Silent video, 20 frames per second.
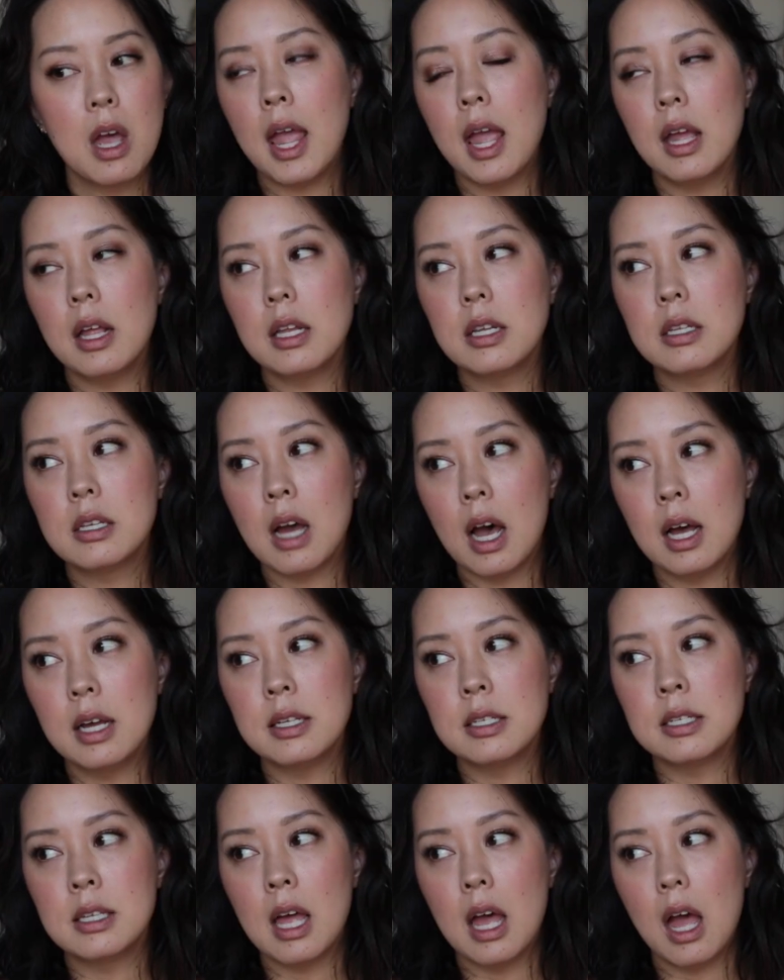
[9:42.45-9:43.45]
It
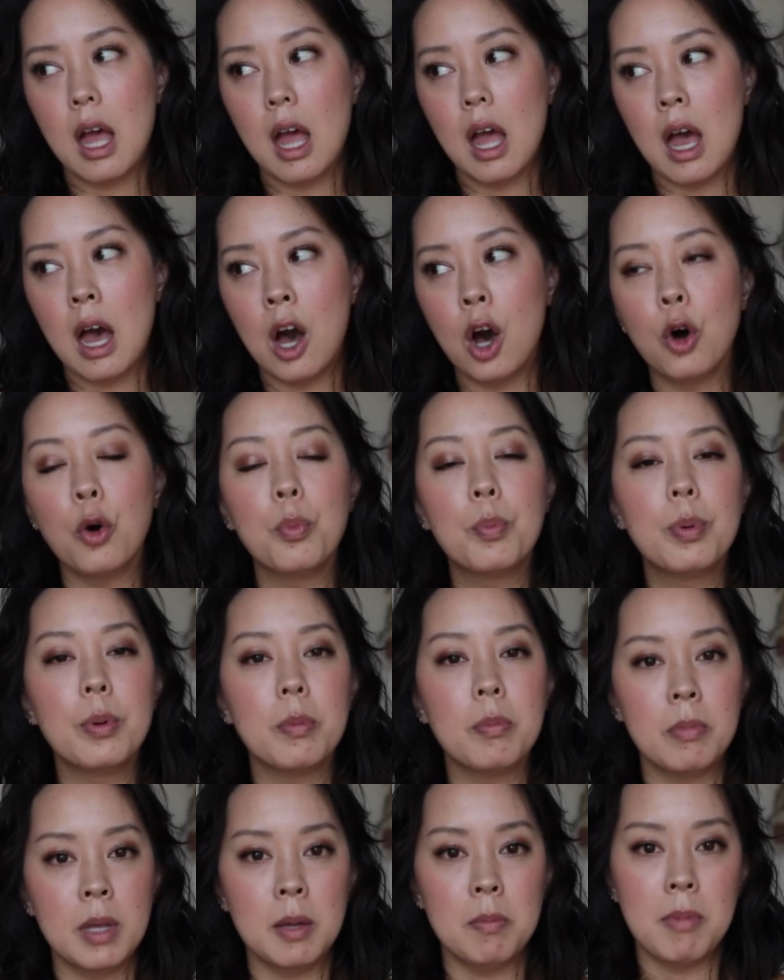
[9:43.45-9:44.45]
does
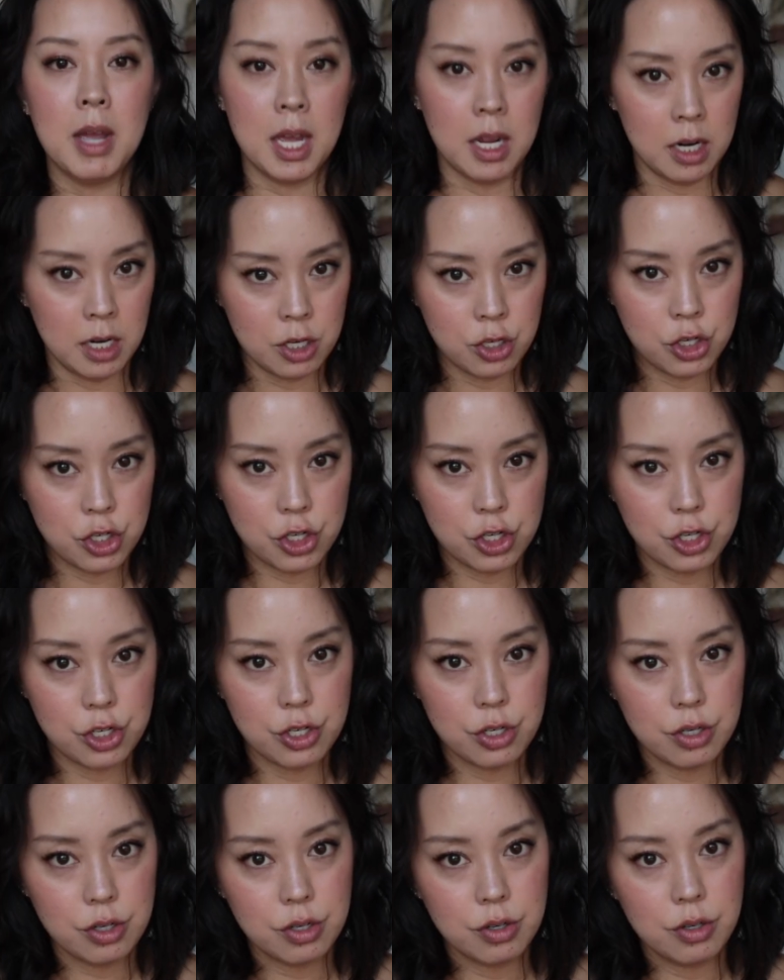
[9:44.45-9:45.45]
help me
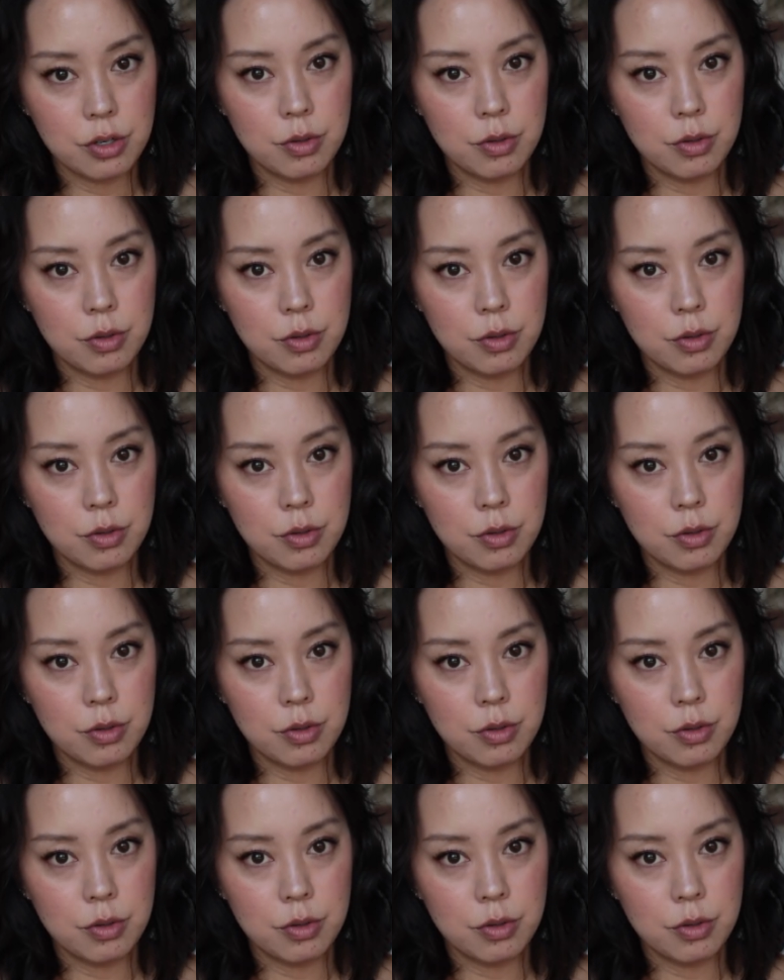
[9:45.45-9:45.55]
manage